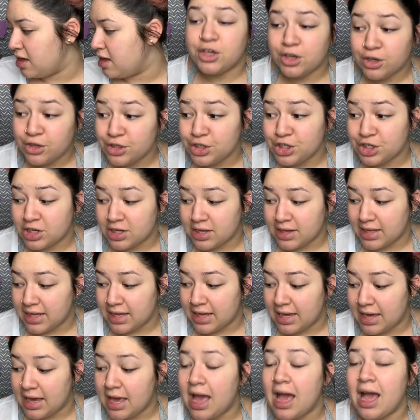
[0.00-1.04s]

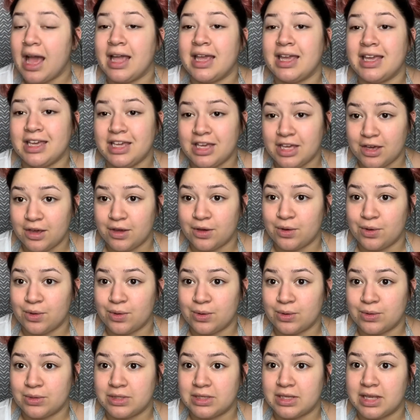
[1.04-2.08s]
Usually I
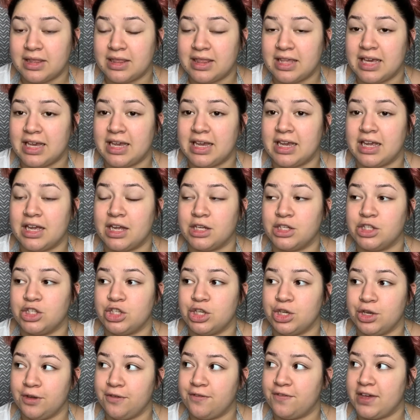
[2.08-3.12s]
use the
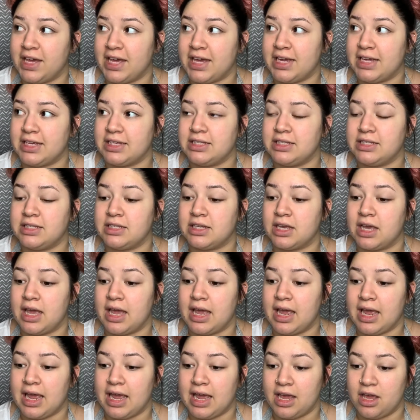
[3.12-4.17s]
Too Faced
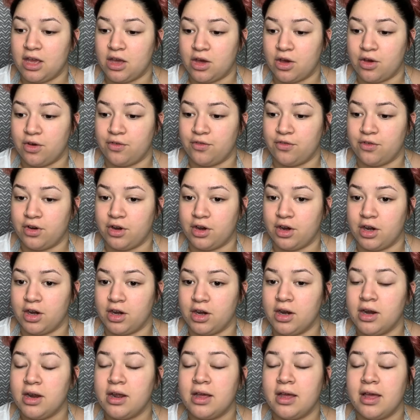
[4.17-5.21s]

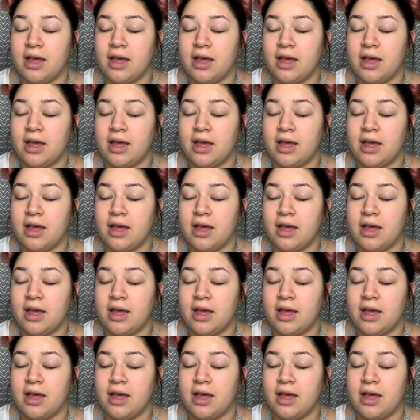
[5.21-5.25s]
Hangover